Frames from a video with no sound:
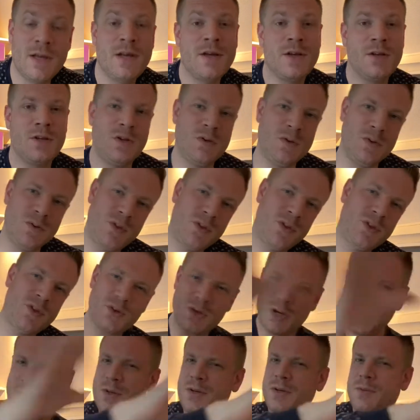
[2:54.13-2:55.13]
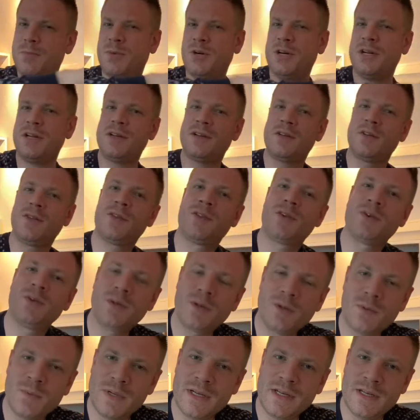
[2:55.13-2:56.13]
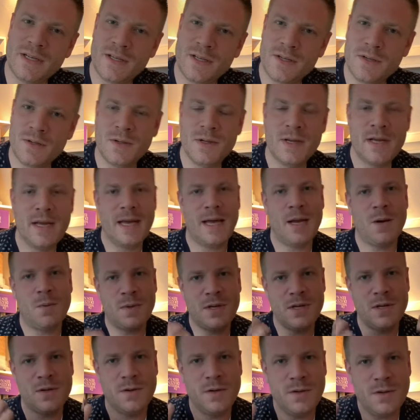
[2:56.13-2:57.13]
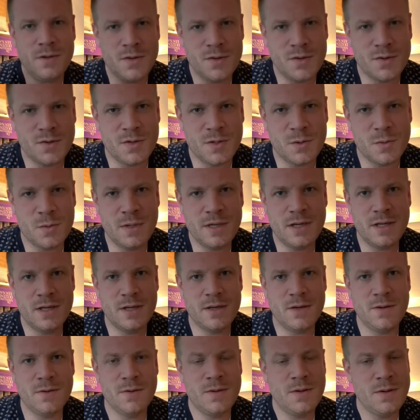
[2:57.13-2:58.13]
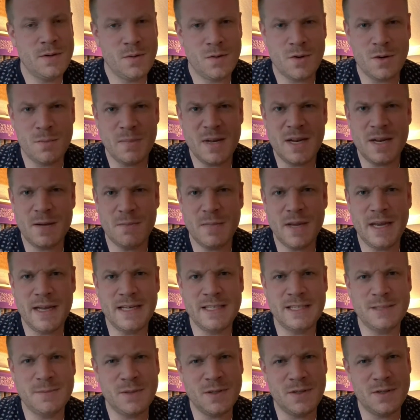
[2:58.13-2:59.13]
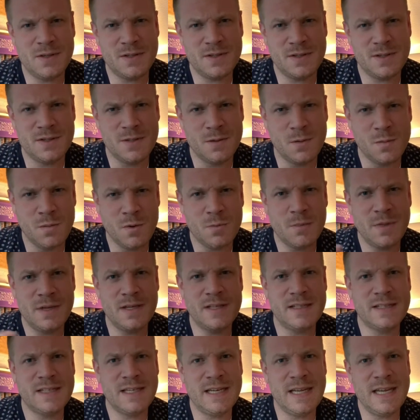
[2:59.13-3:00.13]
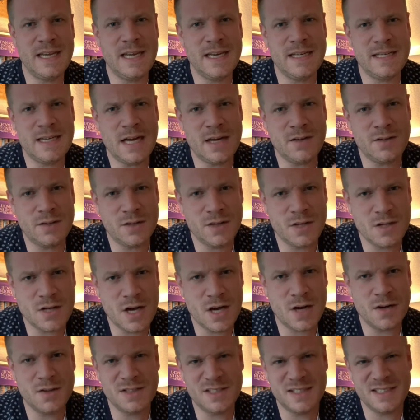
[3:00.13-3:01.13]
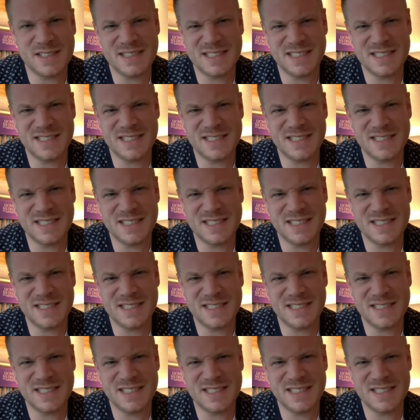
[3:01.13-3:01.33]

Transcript: You throw the brick through the window, and when you look through the window, you're a bit amazed because the woman is laying down on the couch and she